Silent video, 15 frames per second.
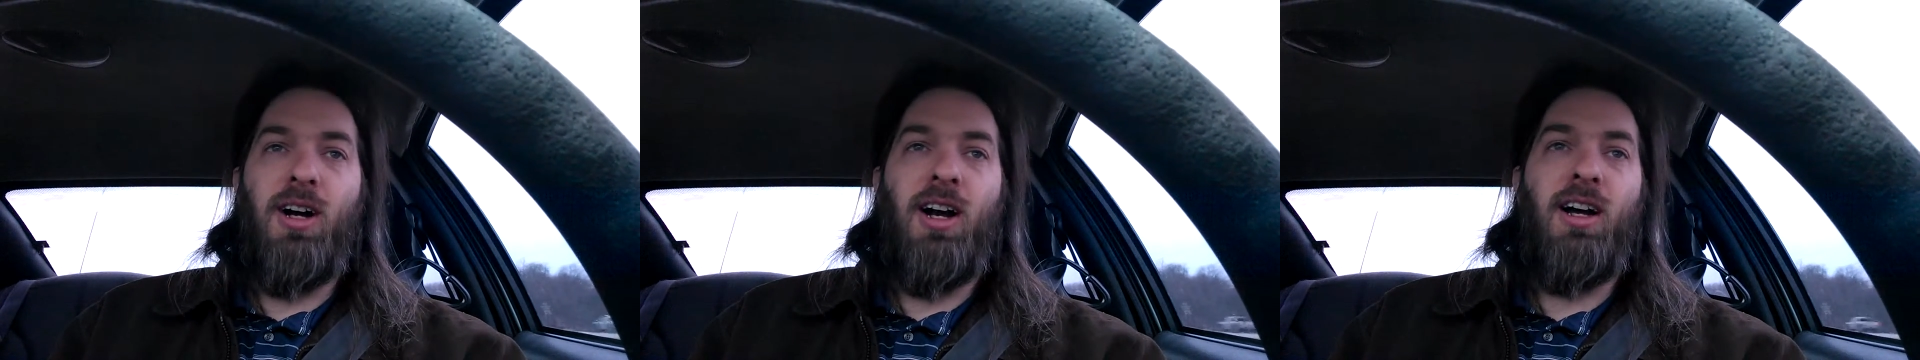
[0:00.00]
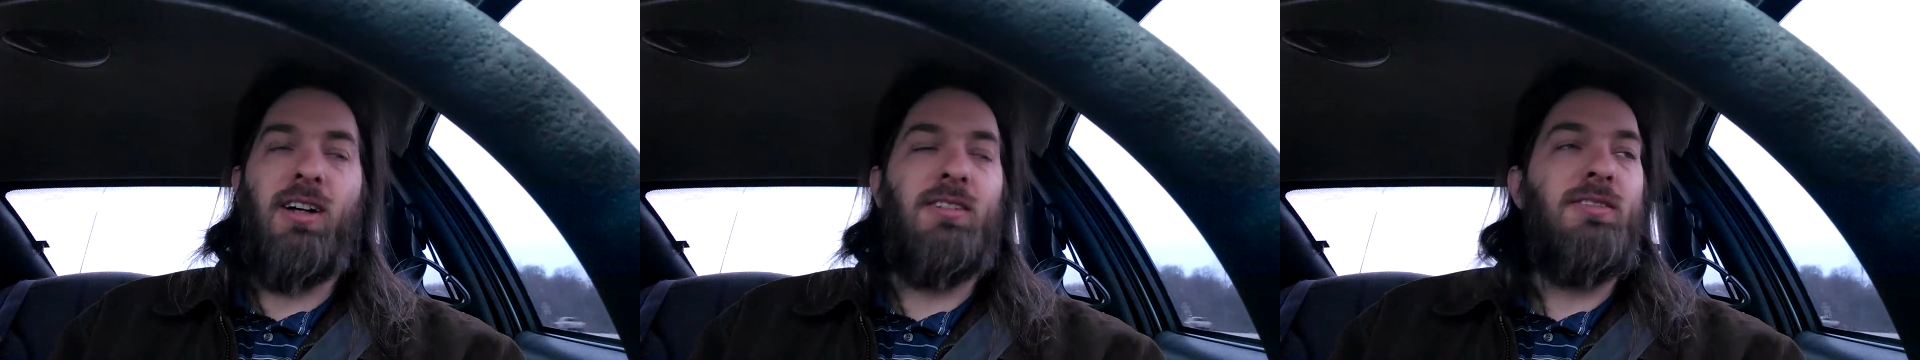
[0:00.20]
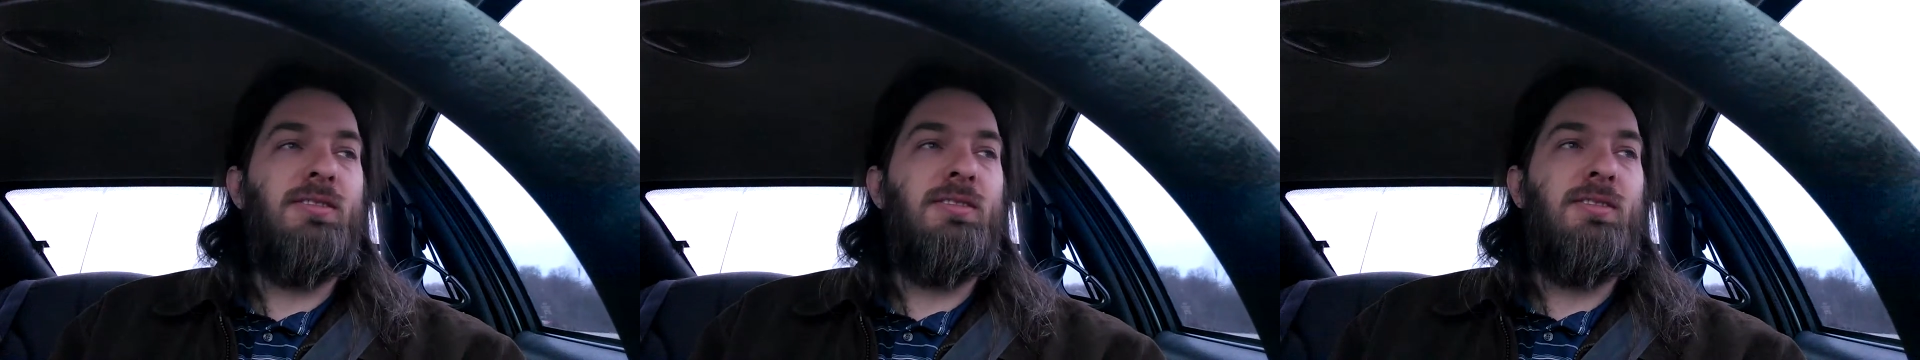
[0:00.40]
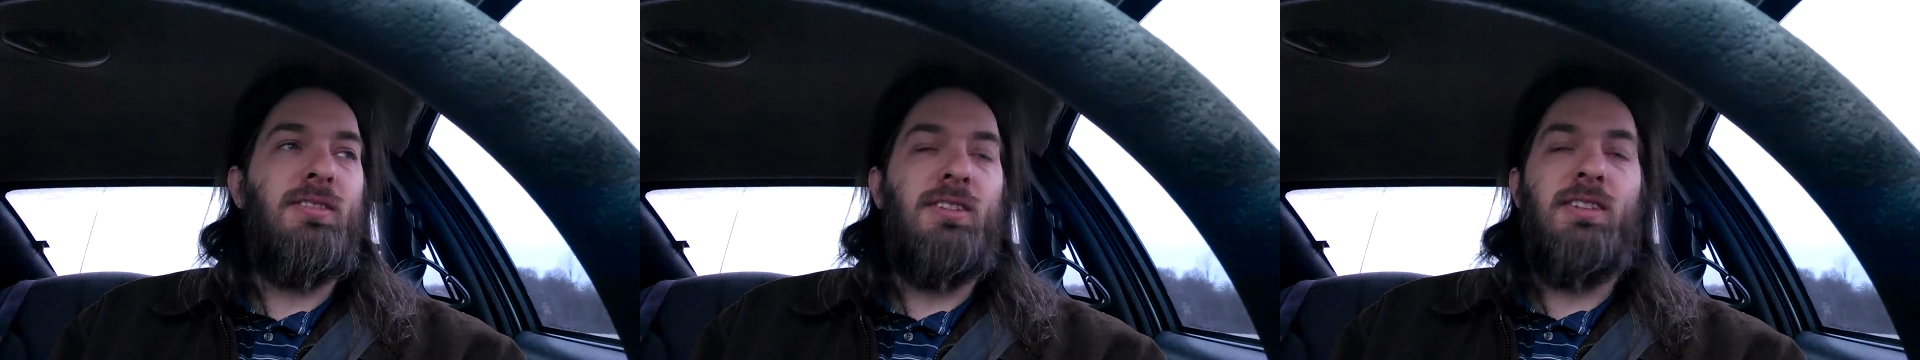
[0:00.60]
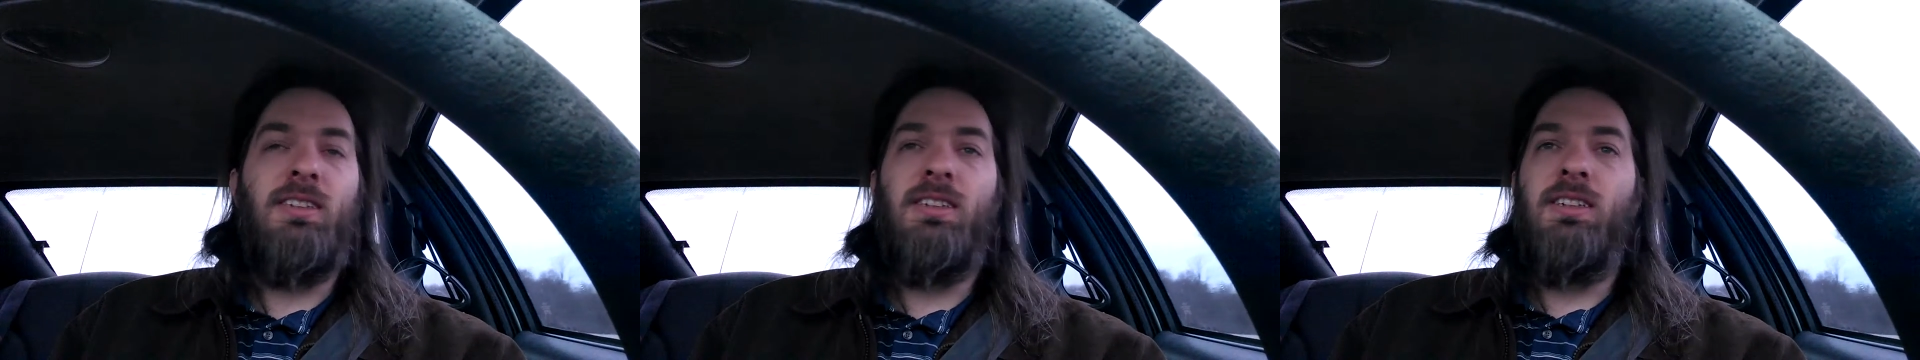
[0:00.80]
uh,
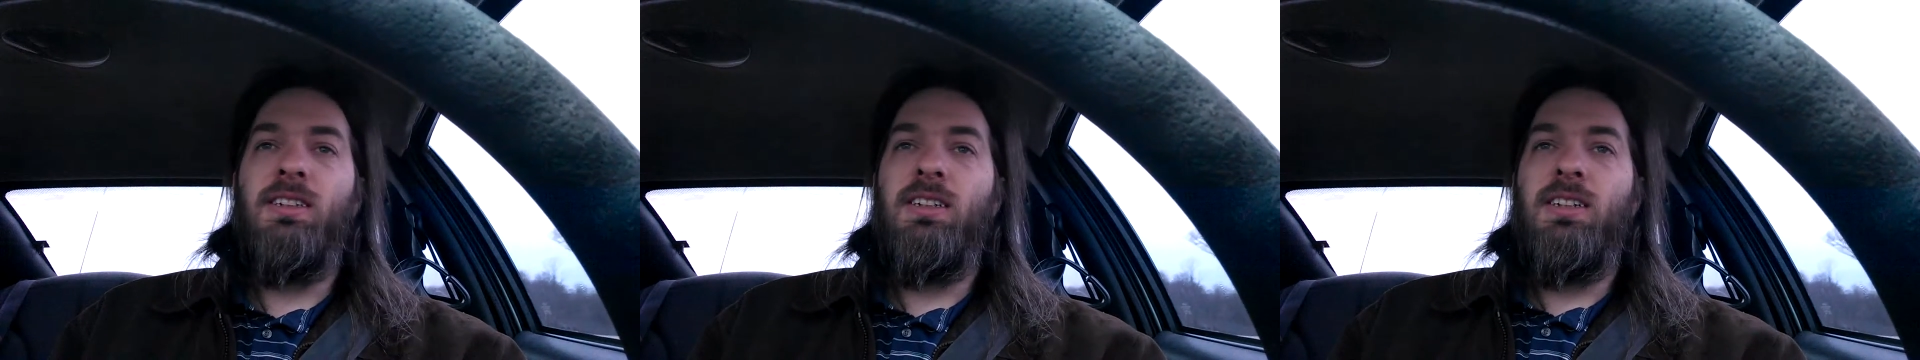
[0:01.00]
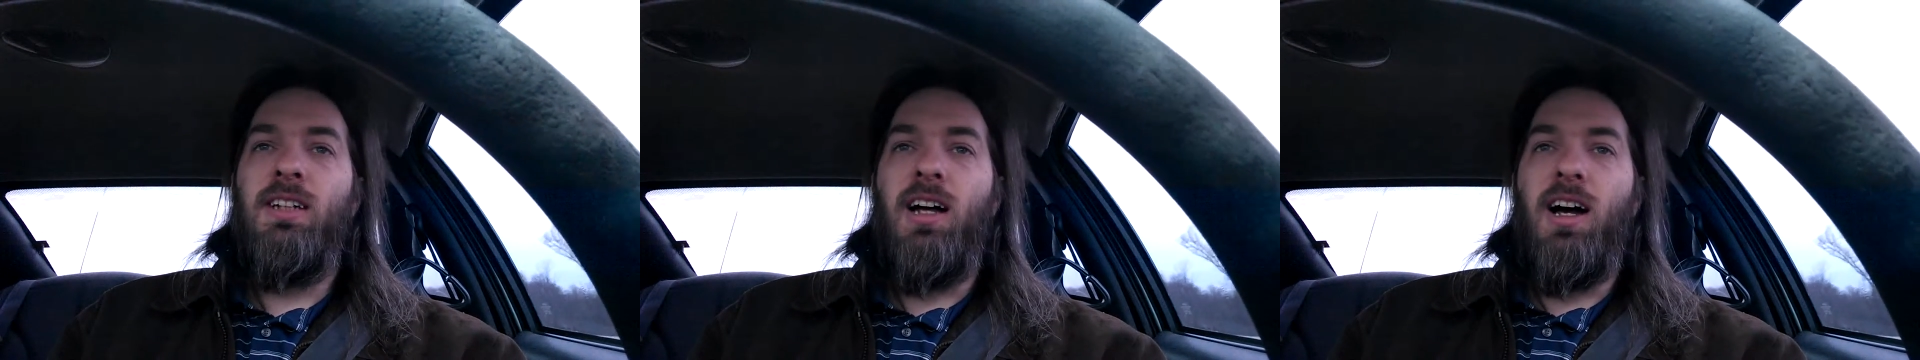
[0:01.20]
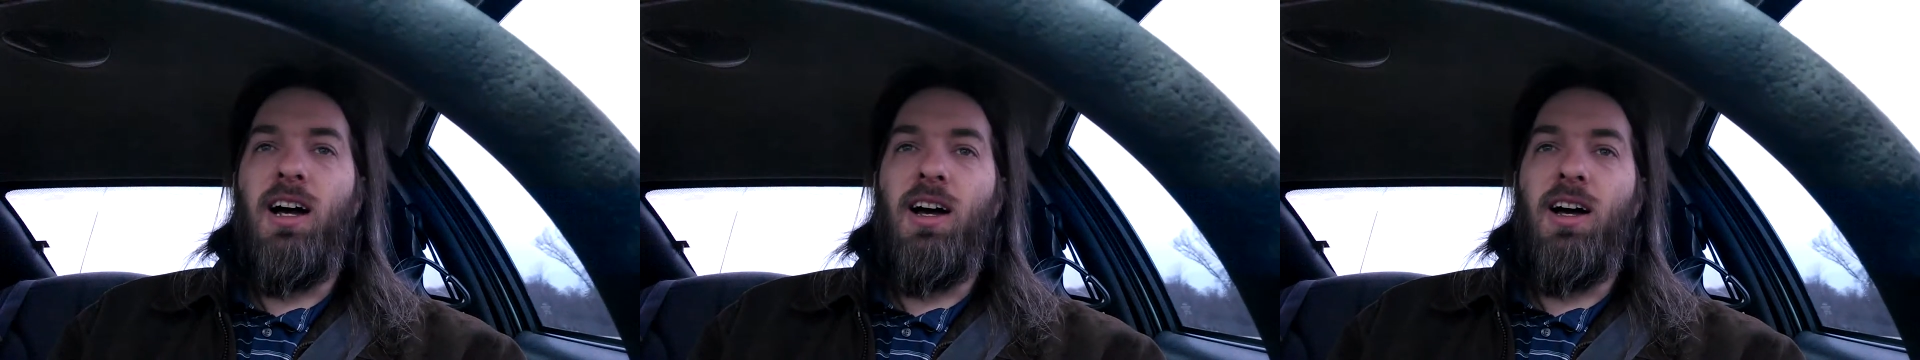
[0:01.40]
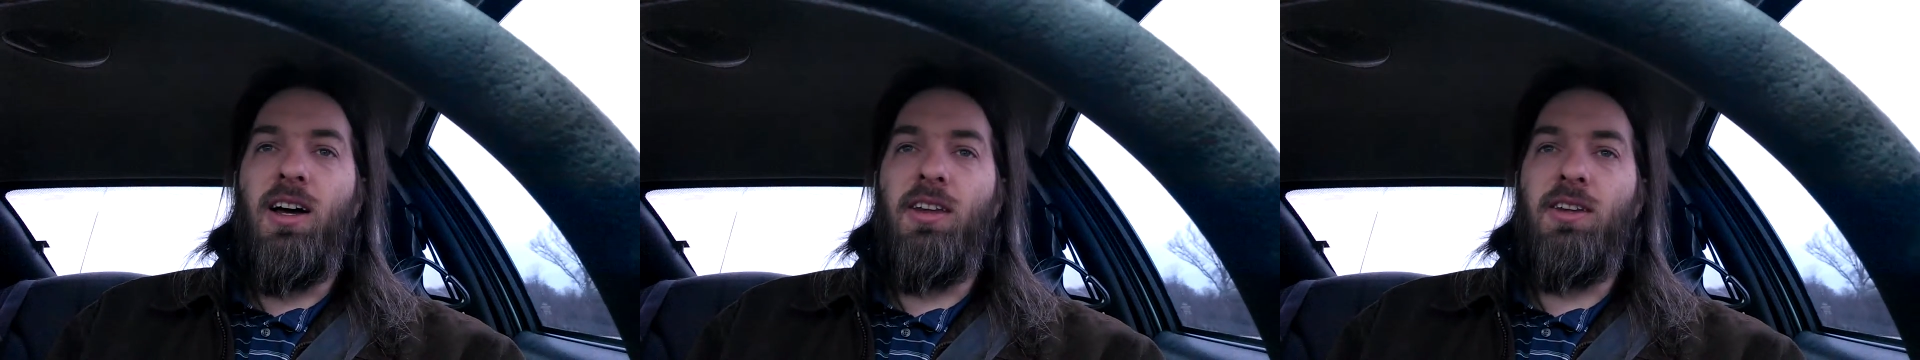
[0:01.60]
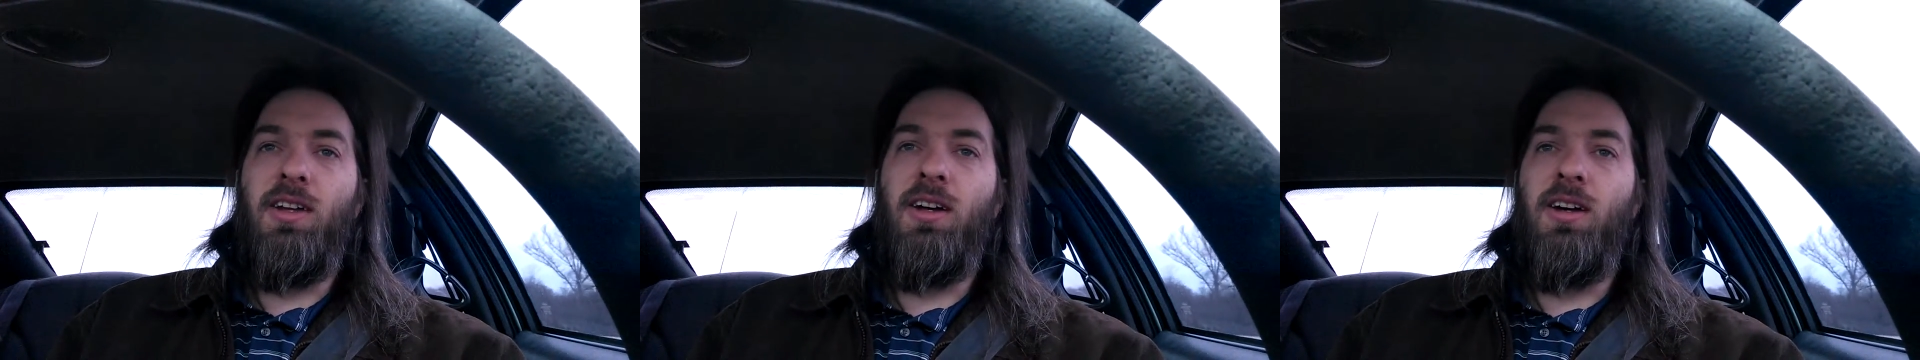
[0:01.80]
uh,
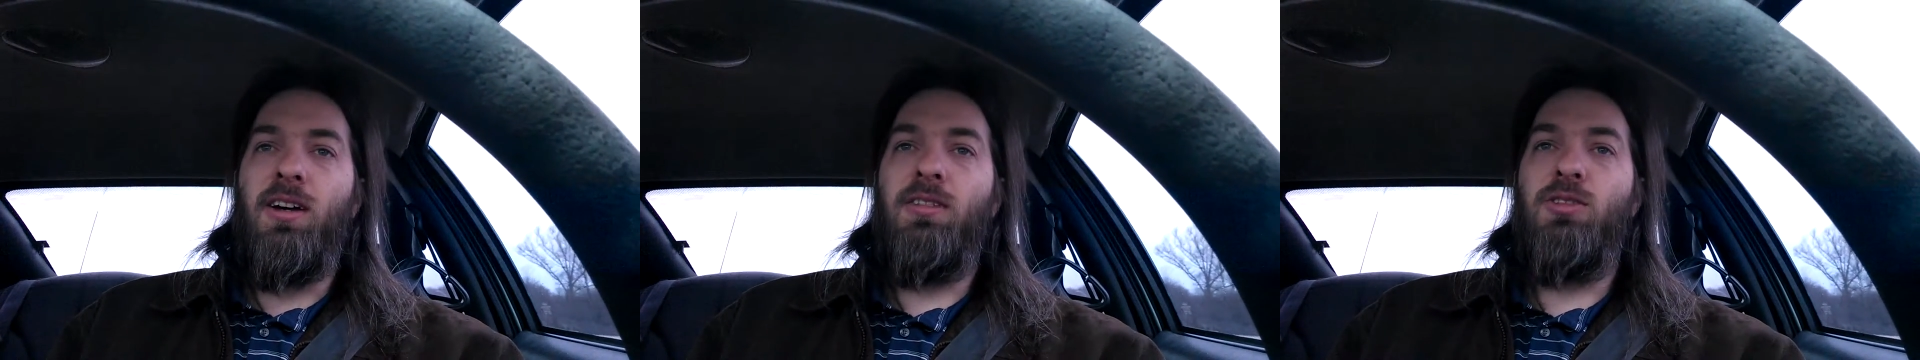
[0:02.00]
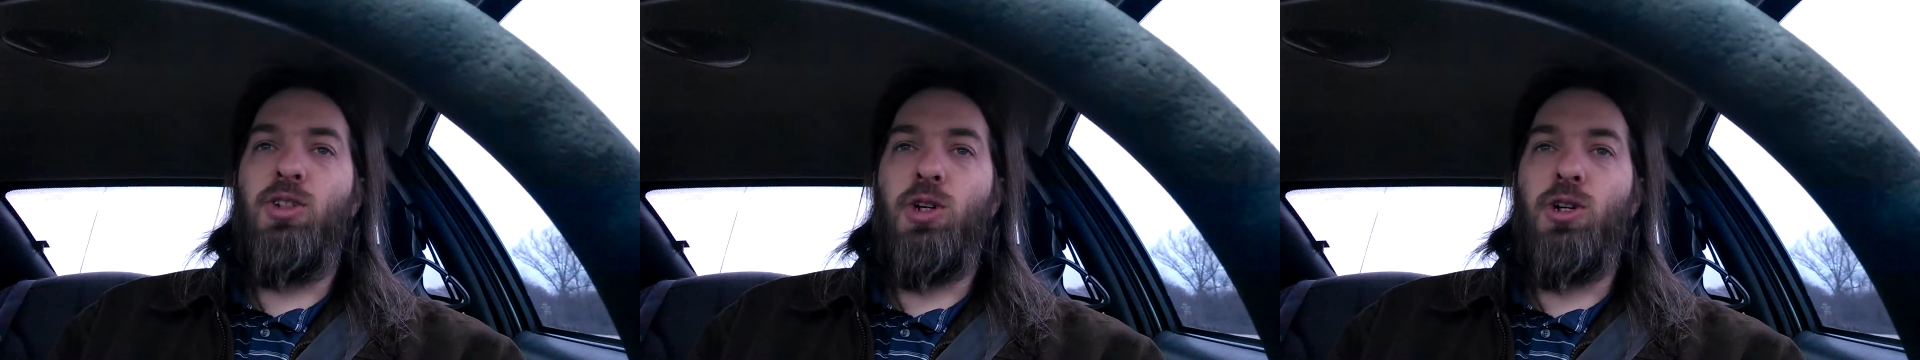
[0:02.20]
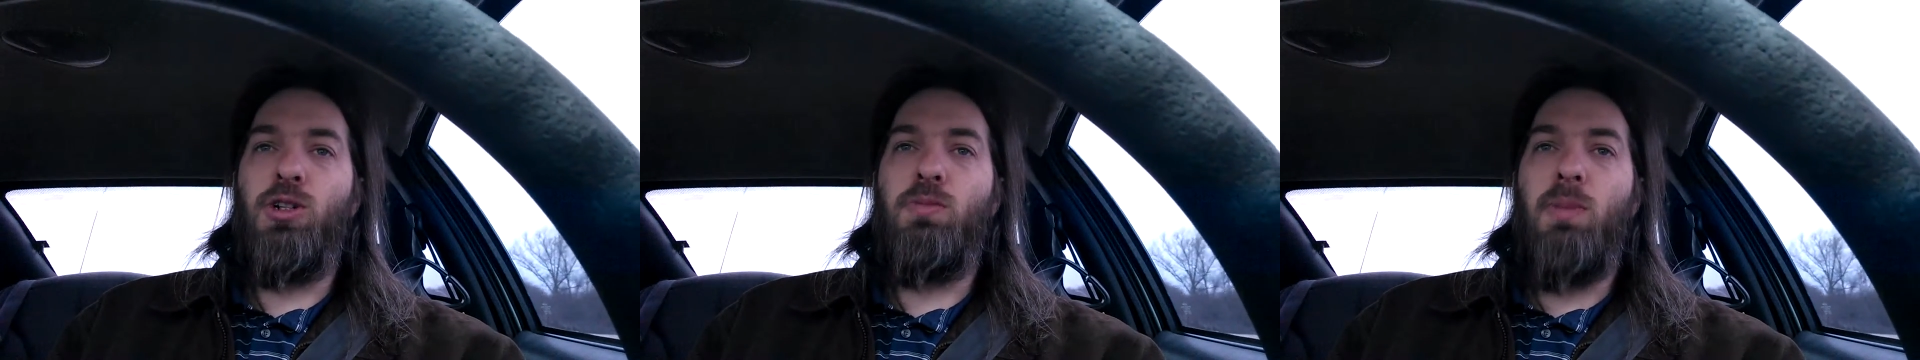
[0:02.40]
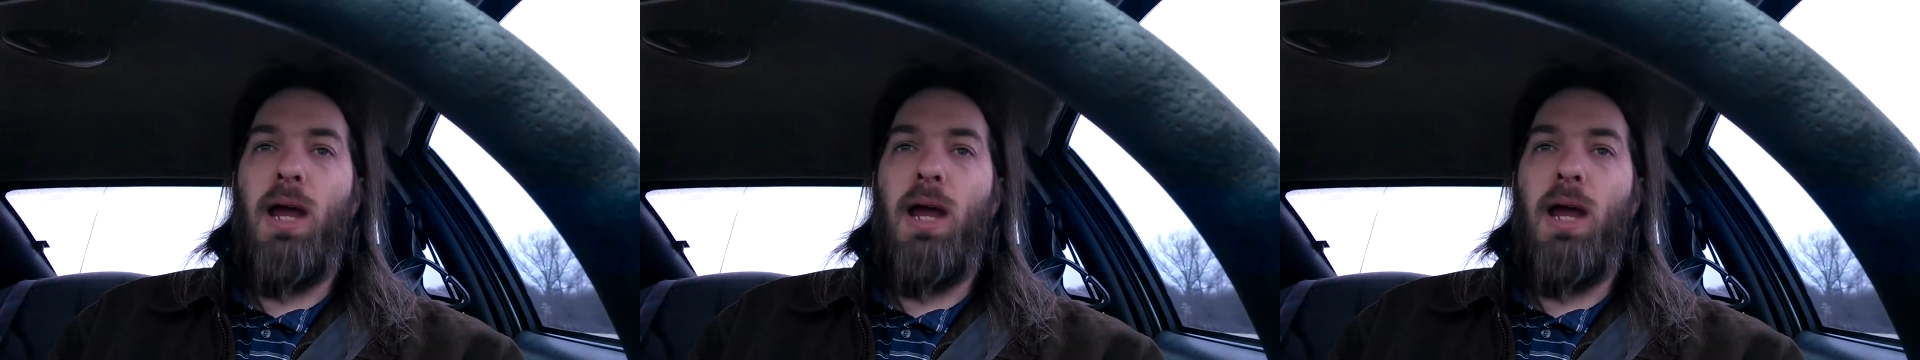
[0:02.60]
the church